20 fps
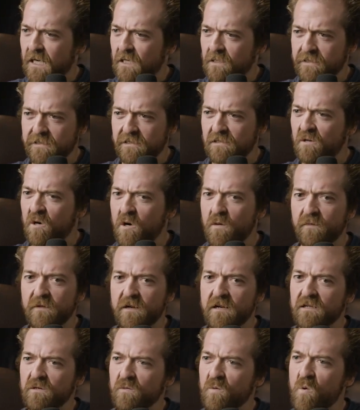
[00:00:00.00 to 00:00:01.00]
I'll still
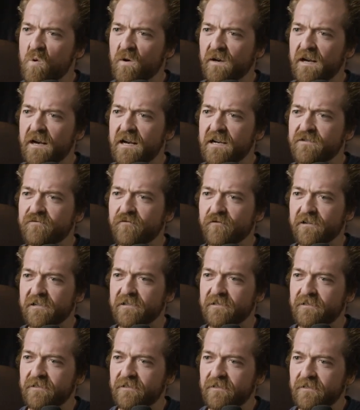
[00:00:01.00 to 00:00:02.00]
hop out of water
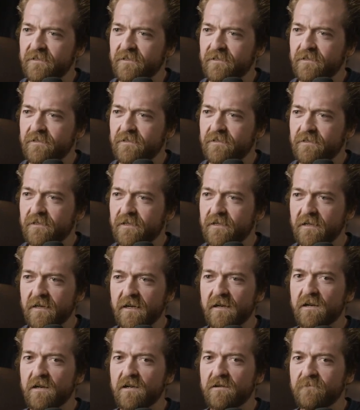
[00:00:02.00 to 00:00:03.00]
angry when
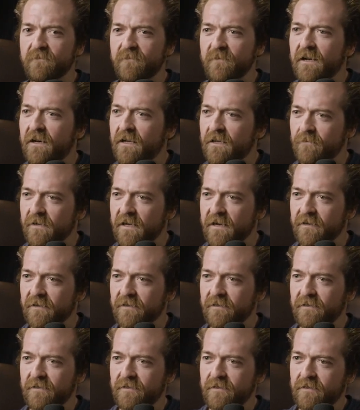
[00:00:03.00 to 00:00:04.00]
I go home thinking about
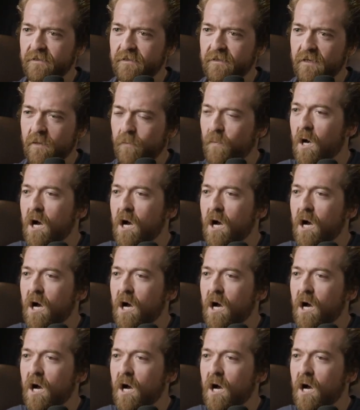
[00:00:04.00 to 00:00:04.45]
it. Yeah, yeah.